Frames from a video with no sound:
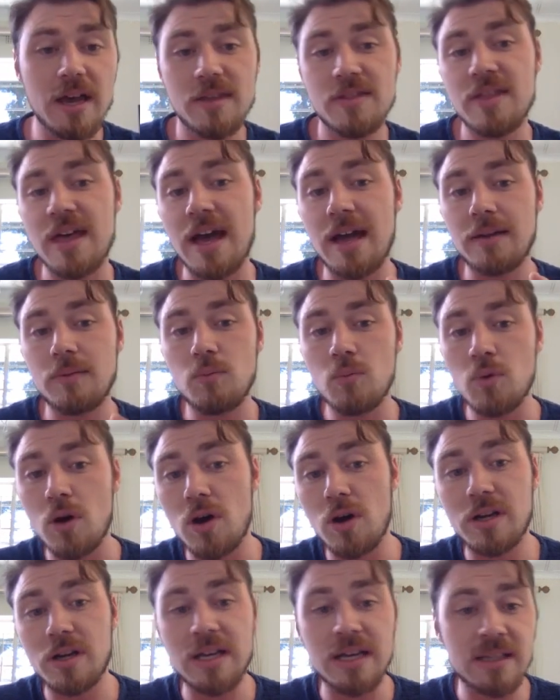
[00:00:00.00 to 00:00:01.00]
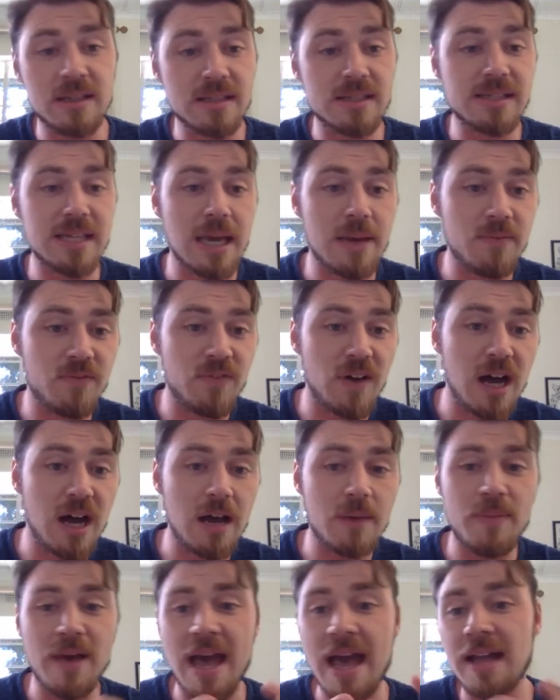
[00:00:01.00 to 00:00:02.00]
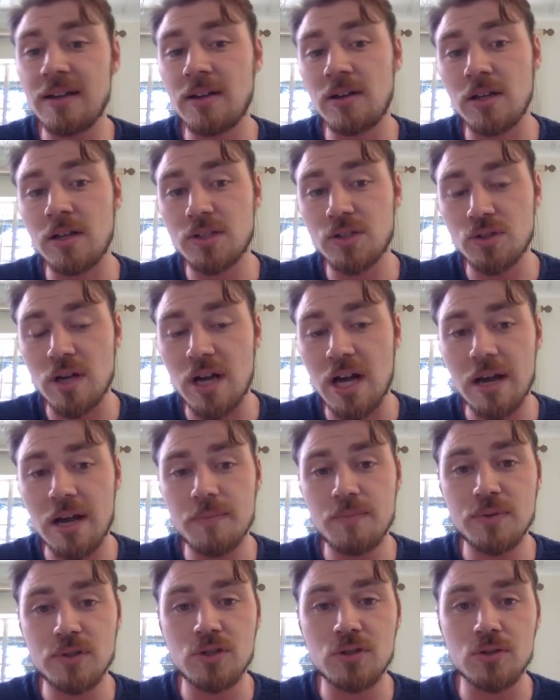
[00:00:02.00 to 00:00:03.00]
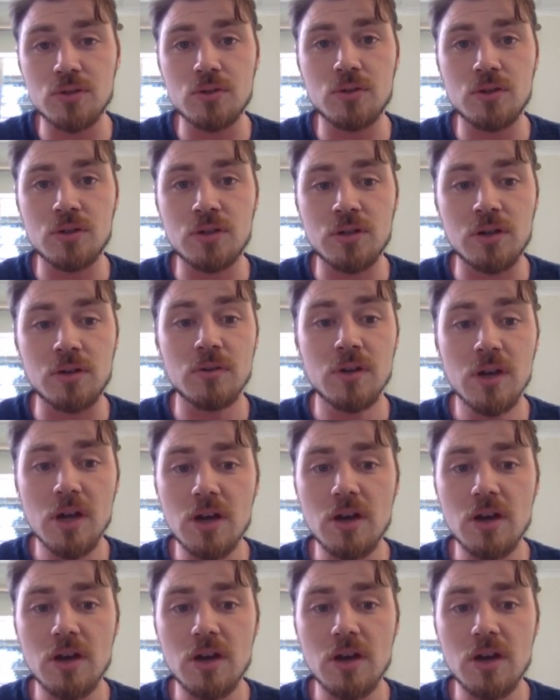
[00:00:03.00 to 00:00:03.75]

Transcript: that work in the same vibe and in our tribe to,